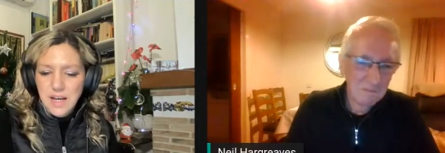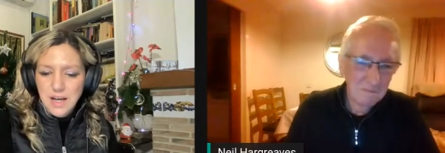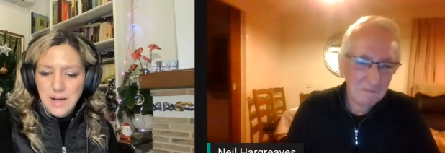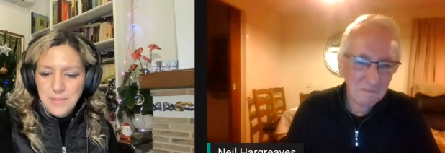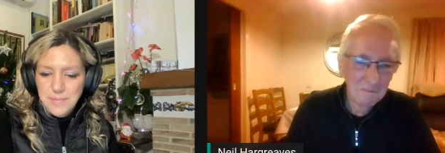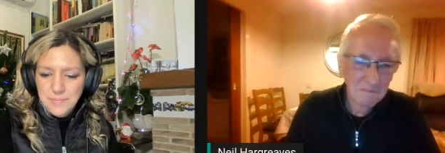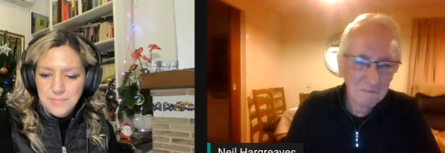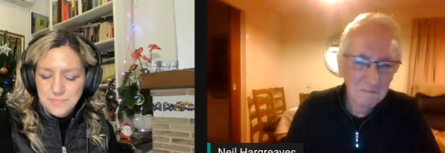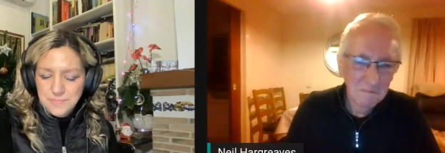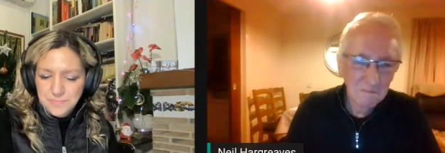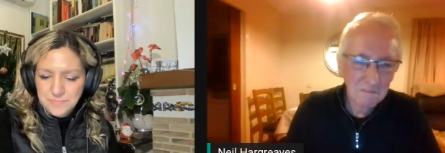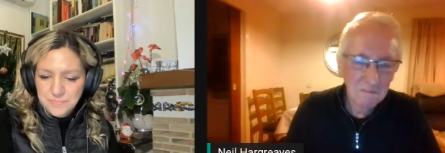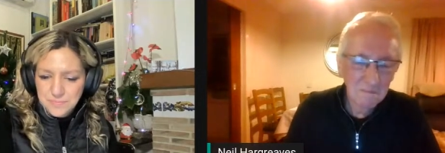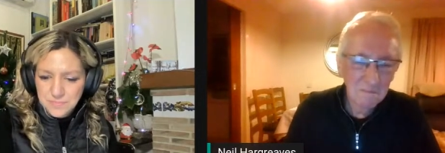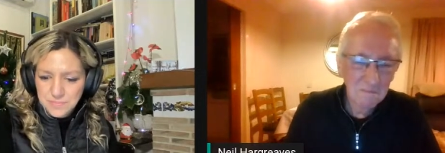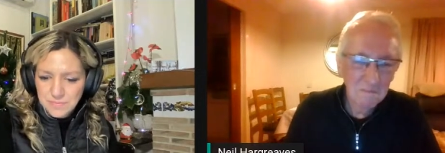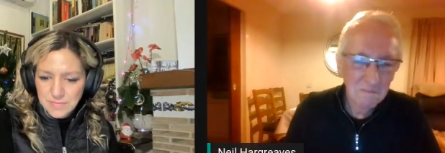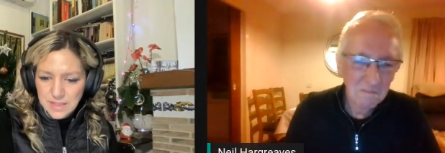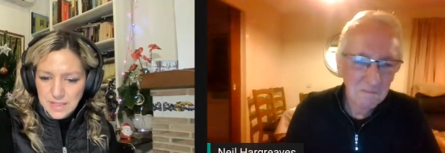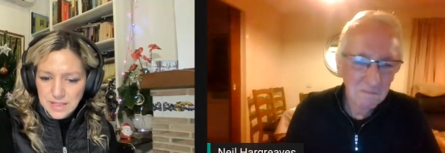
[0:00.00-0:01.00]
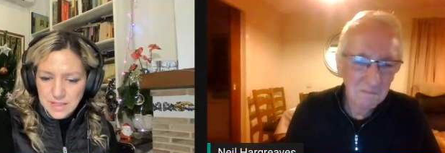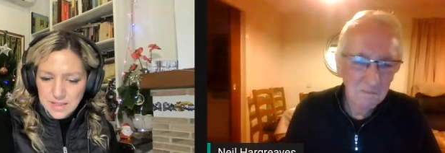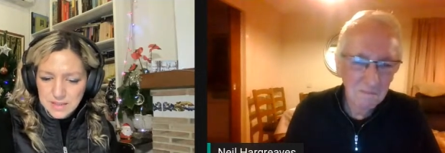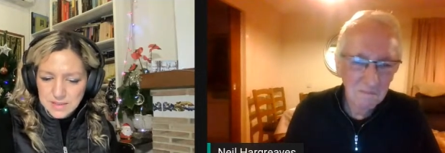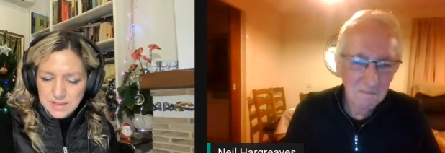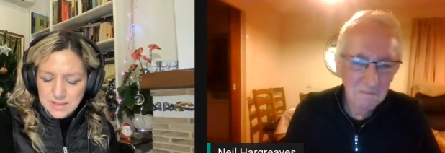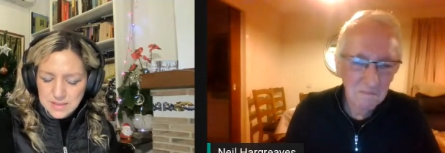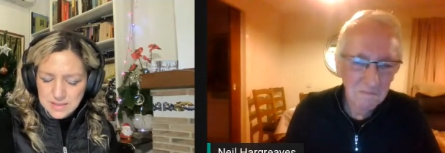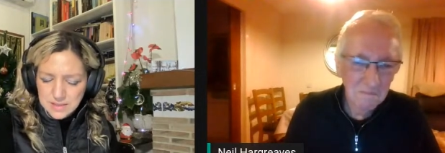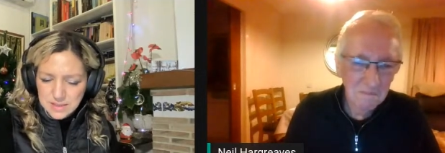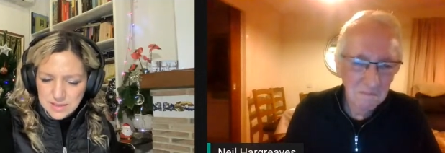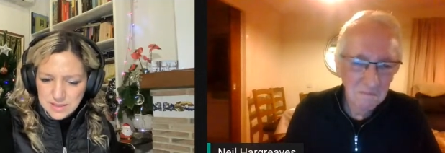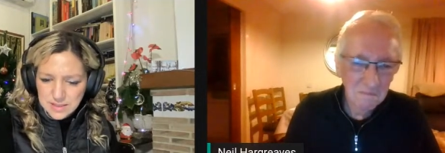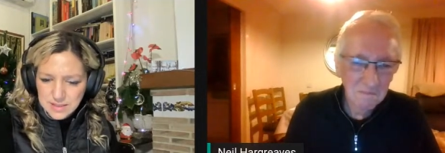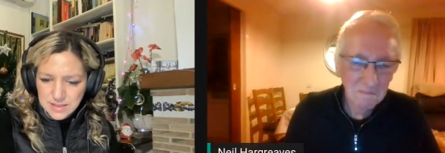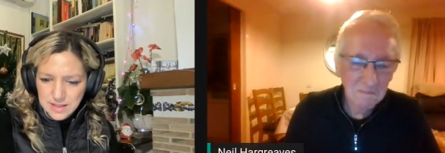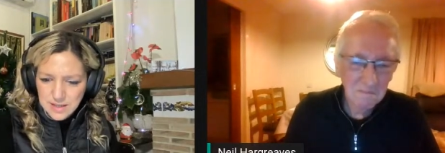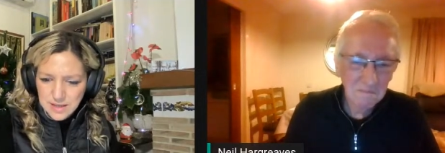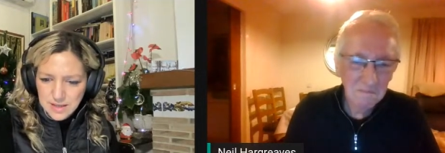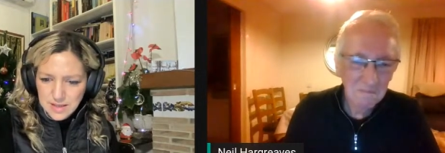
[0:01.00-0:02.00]
Speaker 1: um the
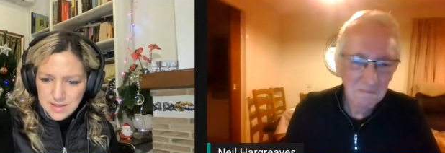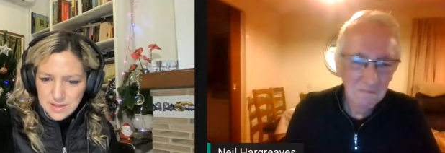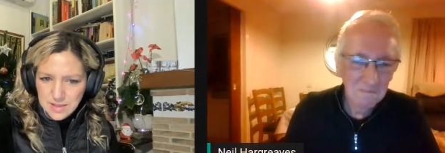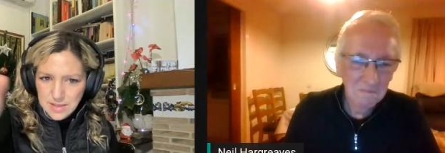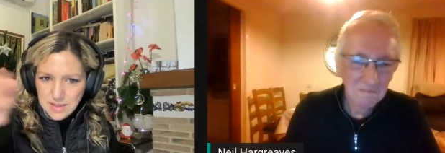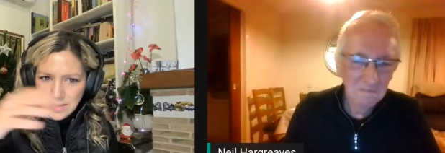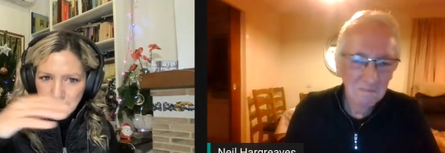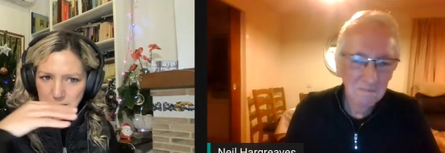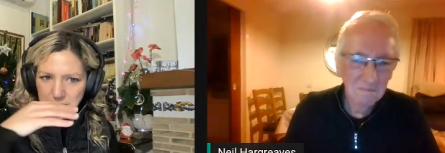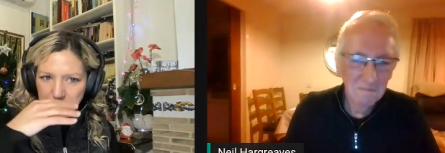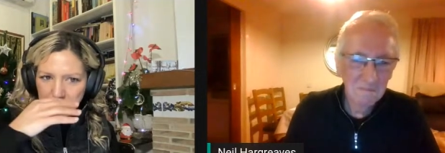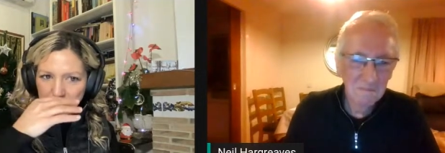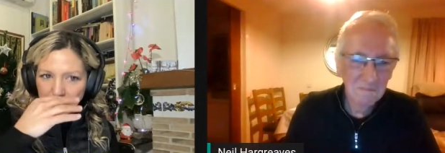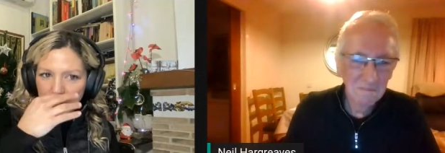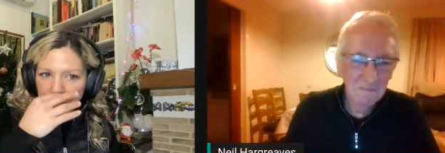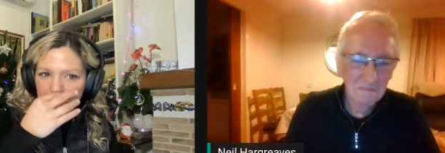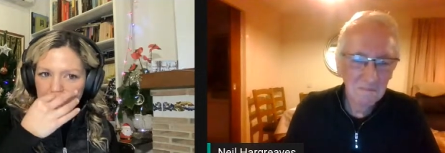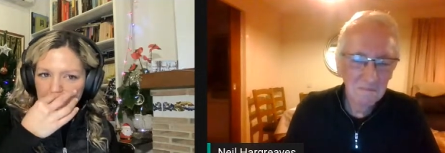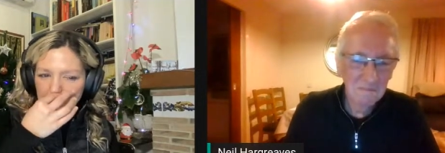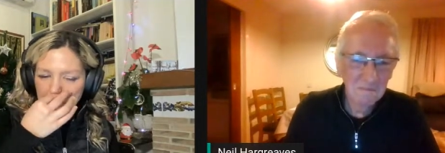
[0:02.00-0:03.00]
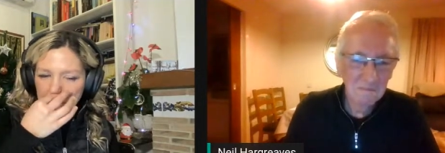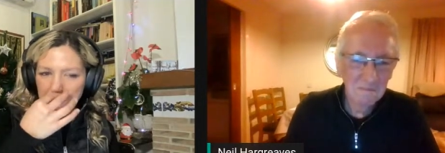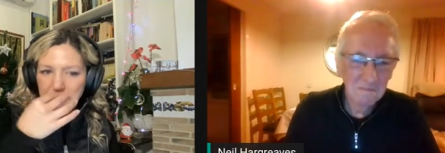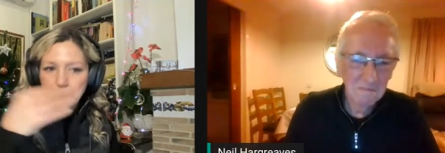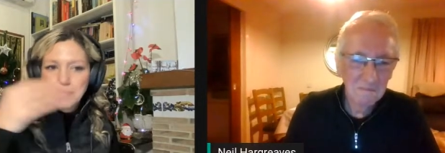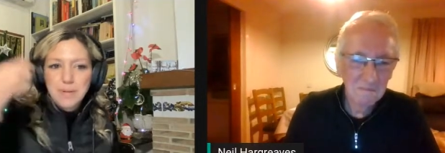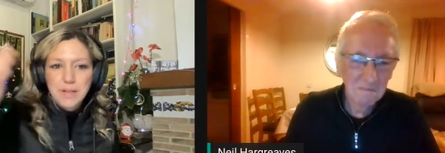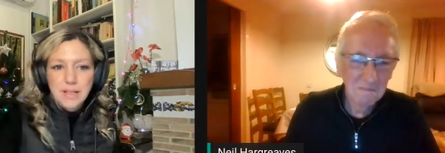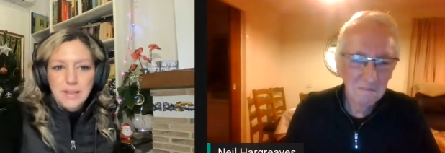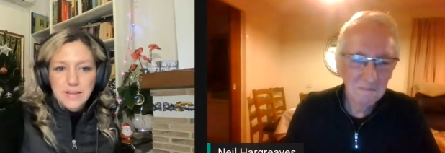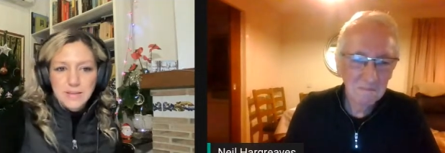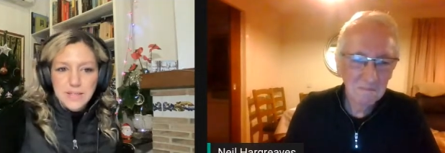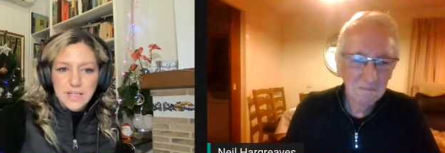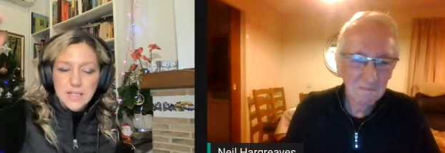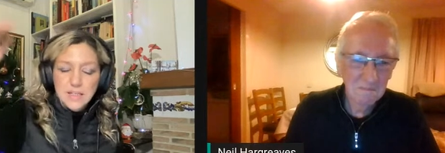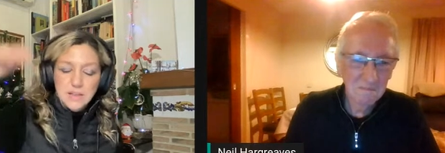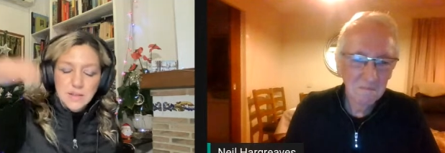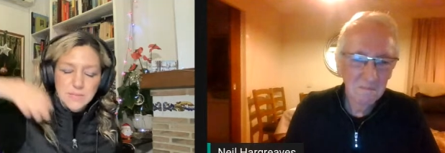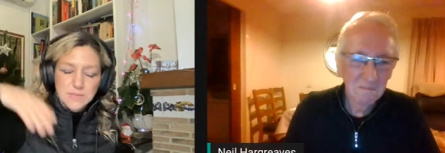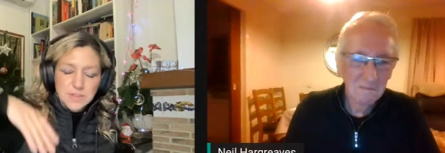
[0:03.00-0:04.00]
the some of the big buildings,
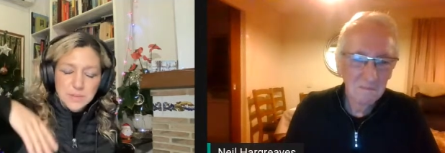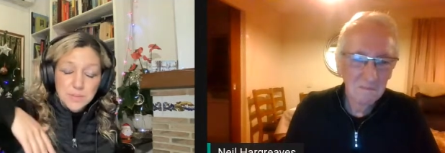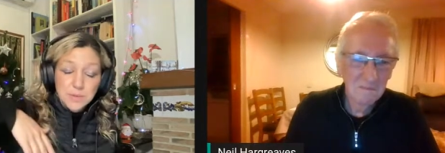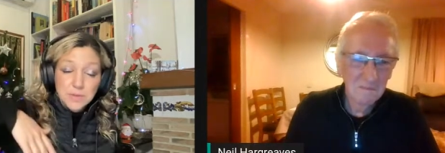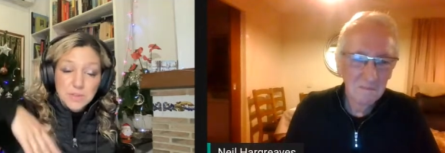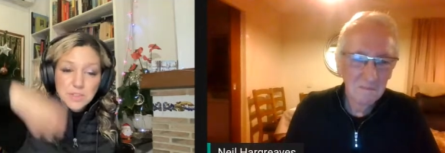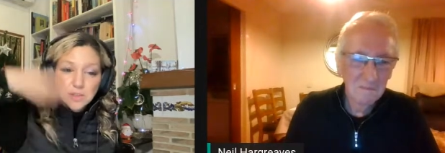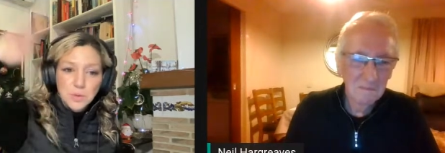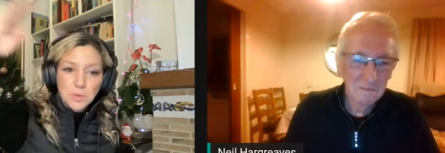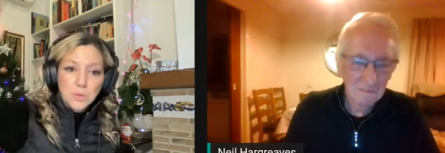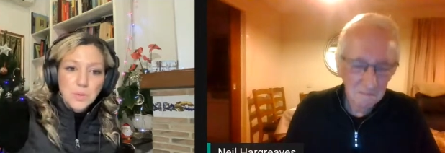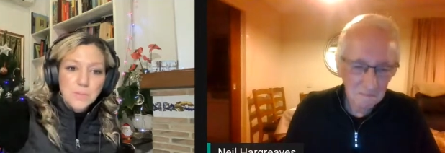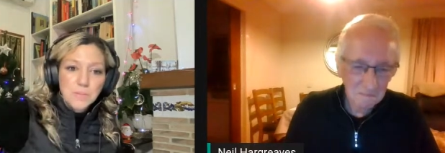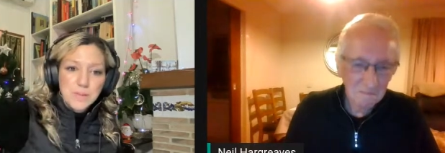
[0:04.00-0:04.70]
uh, some of the tall